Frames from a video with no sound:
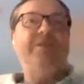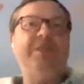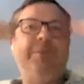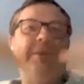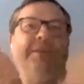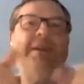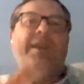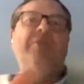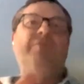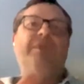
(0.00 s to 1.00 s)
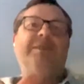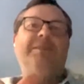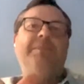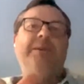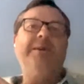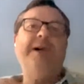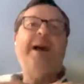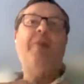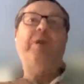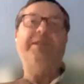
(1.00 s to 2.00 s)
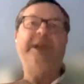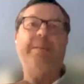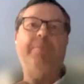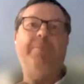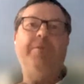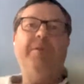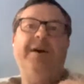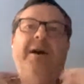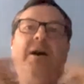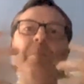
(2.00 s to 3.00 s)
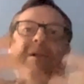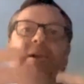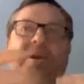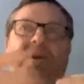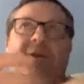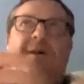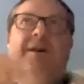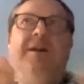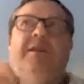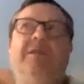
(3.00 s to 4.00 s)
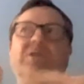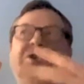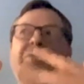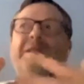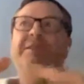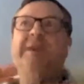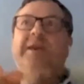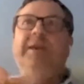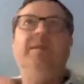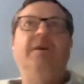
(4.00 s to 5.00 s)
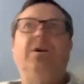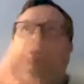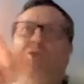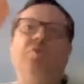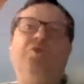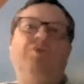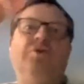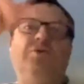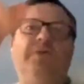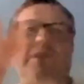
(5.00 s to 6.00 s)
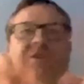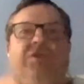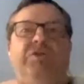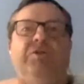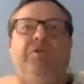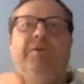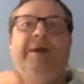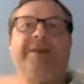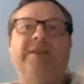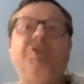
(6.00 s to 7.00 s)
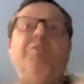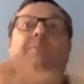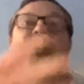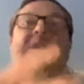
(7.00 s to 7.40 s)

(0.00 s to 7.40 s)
we sometimes underestimate our example, our being, not so much saying, you should do this, you should do that. Just